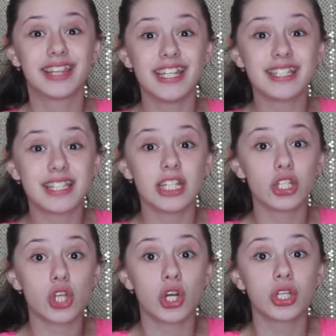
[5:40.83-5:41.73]
These
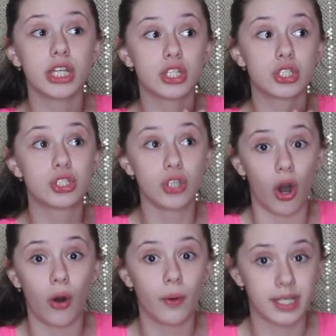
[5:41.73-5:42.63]
things are like
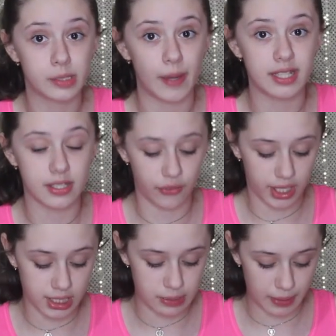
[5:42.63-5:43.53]
so expensive,
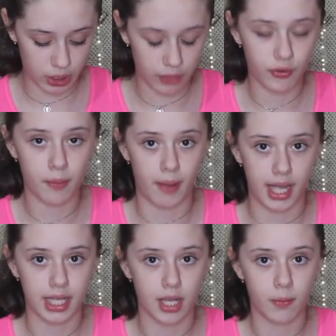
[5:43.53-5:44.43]
like especially for
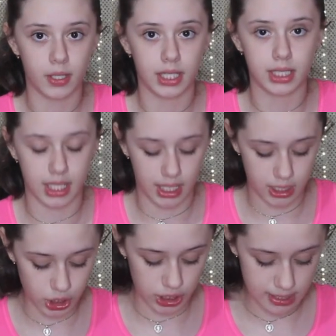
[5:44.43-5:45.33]
my camera, like the
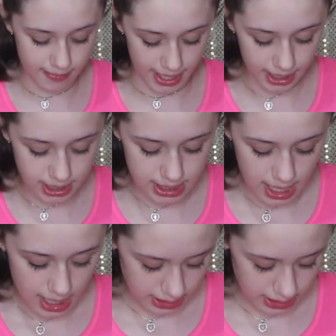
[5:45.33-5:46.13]
Canon G7X.